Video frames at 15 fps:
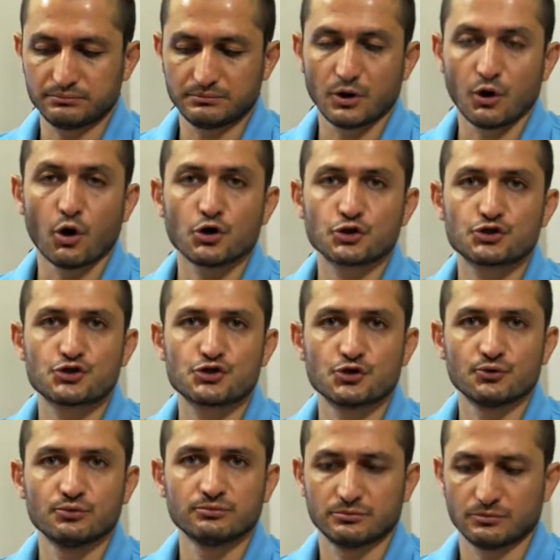hot
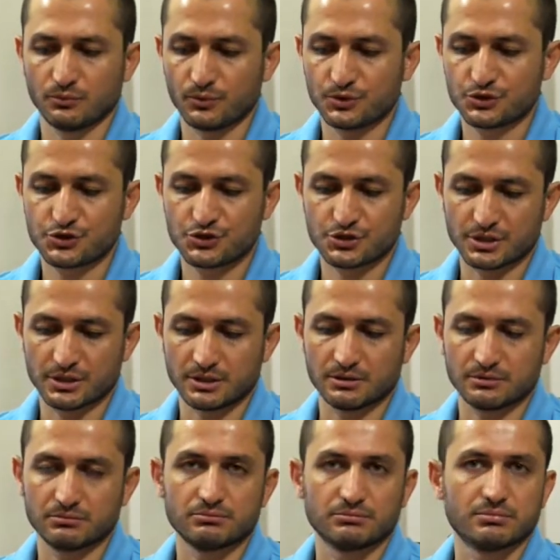shoe which
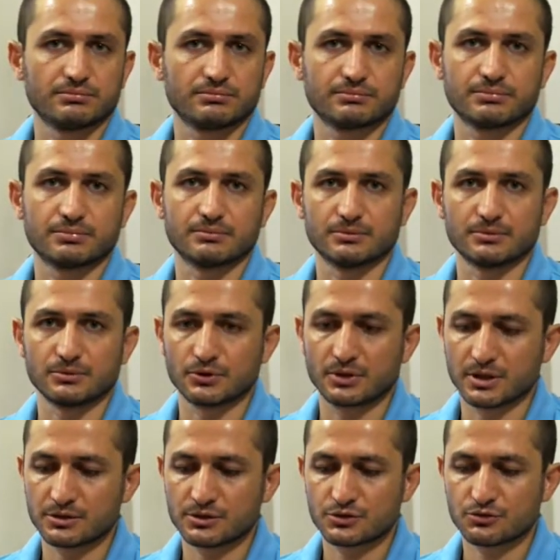you
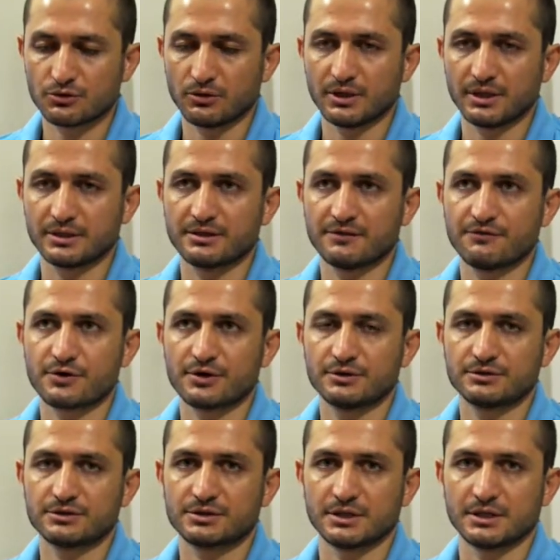can install a
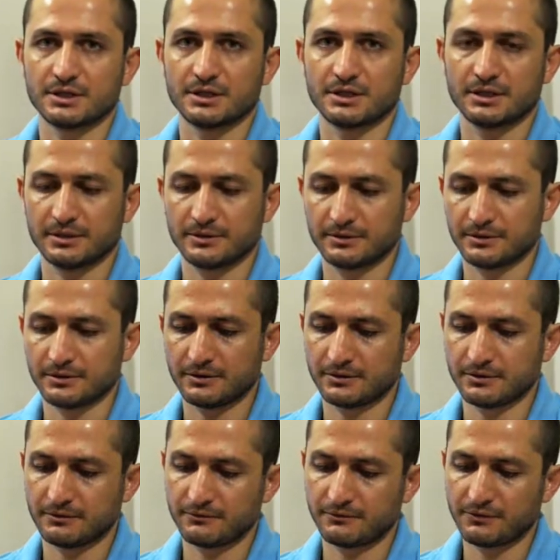different
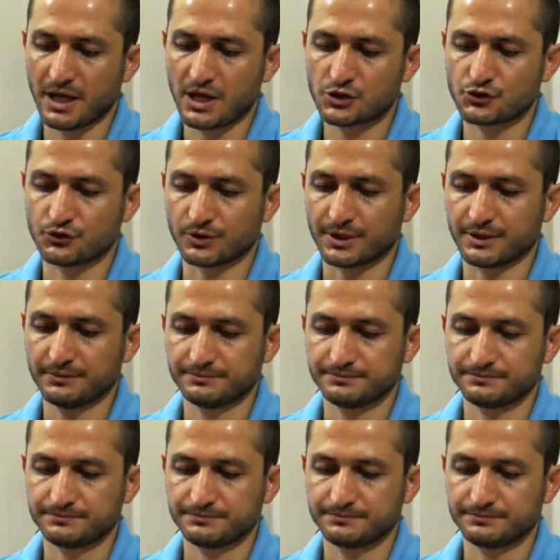flash on it,